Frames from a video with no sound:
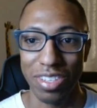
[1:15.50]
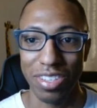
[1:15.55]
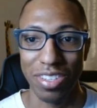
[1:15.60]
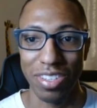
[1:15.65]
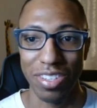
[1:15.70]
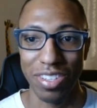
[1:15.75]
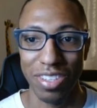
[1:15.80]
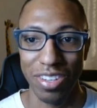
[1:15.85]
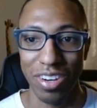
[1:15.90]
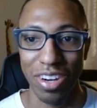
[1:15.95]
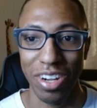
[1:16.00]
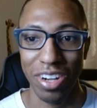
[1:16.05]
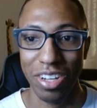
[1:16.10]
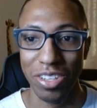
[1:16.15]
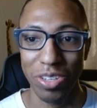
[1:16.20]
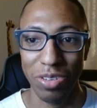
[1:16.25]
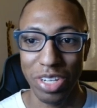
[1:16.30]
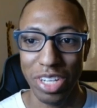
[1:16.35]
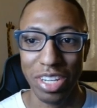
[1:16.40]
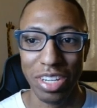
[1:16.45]
They're all
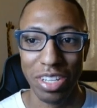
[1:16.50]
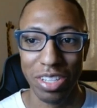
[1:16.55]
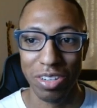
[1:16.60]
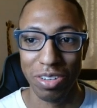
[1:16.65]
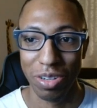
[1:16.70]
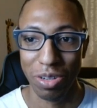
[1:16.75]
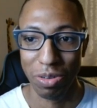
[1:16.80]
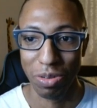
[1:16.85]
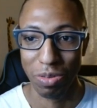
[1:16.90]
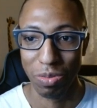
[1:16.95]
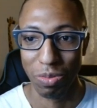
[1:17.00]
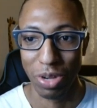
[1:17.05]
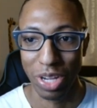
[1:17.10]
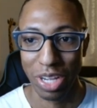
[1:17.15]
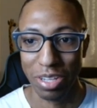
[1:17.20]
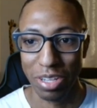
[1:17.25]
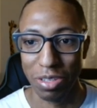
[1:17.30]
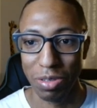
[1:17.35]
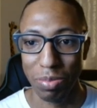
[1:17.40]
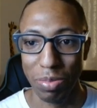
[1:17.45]
unique in their own
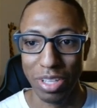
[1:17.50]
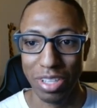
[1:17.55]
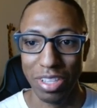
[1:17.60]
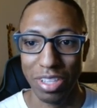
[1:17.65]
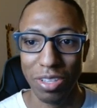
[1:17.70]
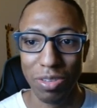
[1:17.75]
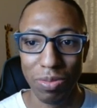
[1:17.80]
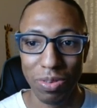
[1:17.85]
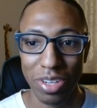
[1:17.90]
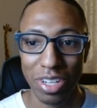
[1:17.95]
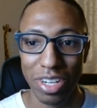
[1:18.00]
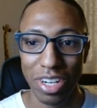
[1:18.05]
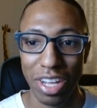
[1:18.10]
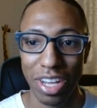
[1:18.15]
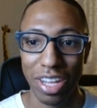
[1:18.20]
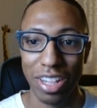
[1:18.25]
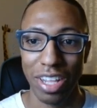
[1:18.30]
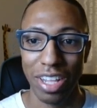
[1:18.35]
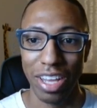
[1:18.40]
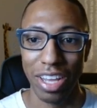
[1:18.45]
ways, but this one
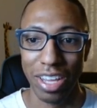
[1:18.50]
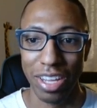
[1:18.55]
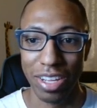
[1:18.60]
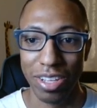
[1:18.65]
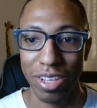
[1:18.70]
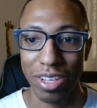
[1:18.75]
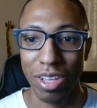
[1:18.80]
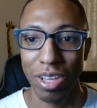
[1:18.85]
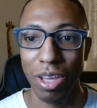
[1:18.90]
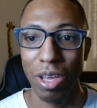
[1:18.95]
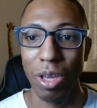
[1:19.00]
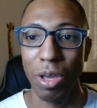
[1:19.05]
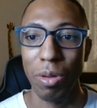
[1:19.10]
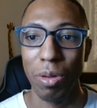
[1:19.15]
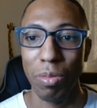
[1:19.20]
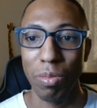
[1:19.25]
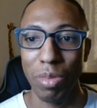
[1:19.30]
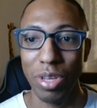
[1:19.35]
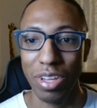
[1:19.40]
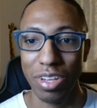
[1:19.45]
I like
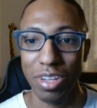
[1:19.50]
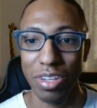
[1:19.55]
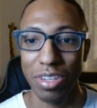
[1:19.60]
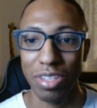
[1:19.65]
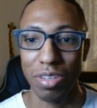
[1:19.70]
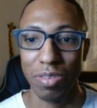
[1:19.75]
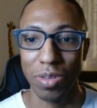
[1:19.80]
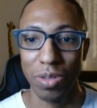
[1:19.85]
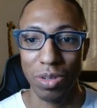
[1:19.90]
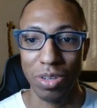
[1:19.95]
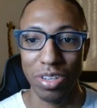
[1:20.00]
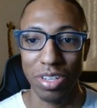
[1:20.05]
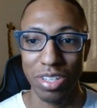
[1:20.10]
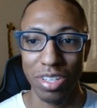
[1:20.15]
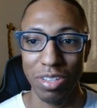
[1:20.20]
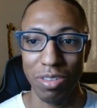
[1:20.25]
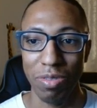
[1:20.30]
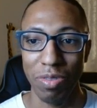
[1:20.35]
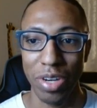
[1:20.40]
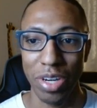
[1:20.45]
because, of course,
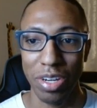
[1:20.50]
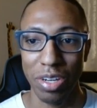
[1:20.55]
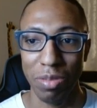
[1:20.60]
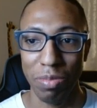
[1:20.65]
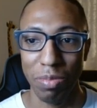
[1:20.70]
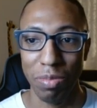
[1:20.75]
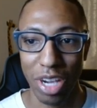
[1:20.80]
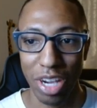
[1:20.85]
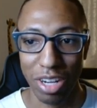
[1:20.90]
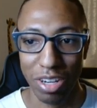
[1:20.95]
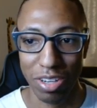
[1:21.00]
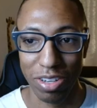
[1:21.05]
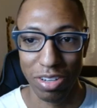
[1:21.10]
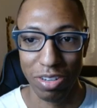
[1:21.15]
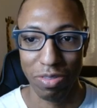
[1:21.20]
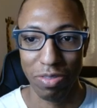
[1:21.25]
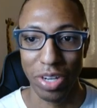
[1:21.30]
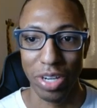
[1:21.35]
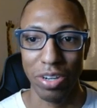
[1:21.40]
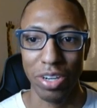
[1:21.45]
it's very
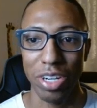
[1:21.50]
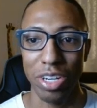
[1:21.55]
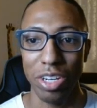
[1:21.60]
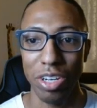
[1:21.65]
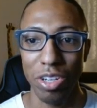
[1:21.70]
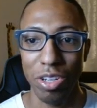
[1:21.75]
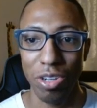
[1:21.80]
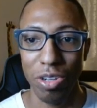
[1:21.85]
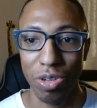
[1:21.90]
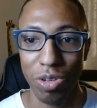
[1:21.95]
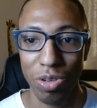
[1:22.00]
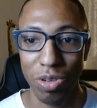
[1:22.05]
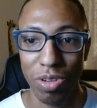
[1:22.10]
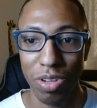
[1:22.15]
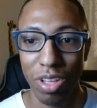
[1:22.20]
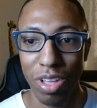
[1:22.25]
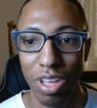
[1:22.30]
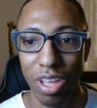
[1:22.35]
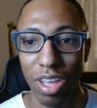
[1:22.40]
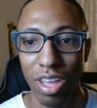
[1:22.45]
modern, very new,
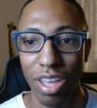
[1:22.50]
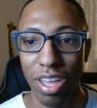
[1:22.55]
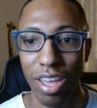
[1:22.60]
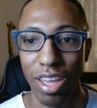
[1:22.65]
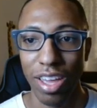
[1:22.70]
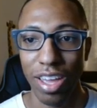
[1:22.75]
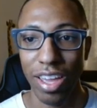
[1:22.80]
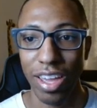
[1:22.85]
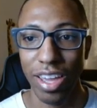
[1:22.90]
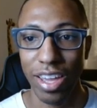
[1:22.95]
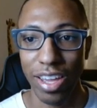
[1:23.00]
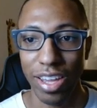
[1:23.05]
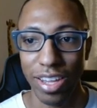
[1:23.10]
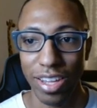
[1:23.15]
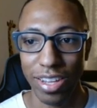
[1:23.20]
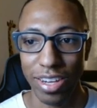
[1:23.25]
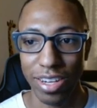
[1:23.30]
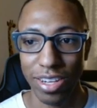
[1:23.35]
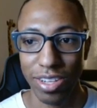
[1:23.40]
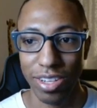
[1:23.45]

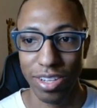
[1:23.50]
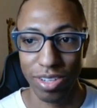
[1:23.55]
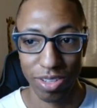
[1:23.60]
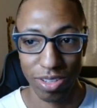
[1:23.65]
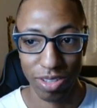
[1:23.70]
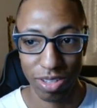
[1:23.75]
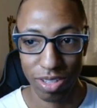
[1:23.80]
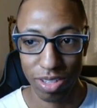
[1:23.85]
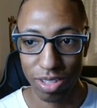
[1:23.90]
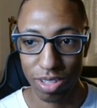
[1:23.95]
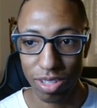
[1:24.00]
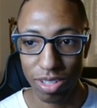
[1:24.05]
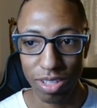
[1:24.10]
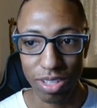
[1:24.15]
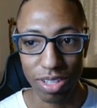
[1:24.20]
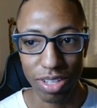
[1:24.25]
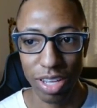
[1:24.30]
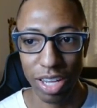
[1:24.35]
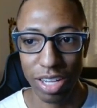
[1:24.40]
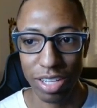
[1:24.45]
and
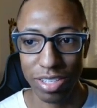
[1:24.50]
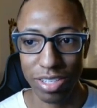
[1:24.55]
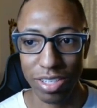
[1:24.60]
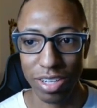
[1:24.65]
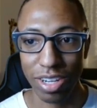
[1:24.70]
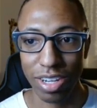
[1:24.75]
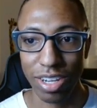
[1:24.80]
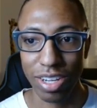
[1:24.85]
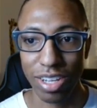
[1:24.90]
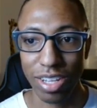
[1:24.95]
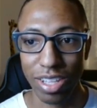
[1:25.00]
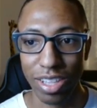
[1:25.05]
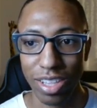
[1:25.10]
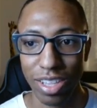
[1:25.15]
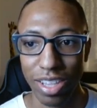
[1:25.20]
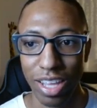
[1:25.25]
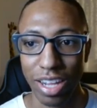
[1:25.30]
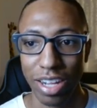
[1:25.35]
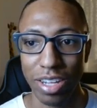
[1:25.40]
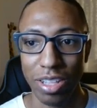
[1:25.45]
I saw
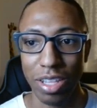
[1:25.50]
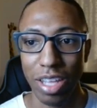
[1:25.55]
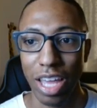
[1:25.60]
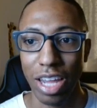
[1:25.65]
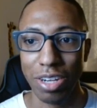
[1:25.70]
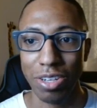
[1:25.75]
like on the actual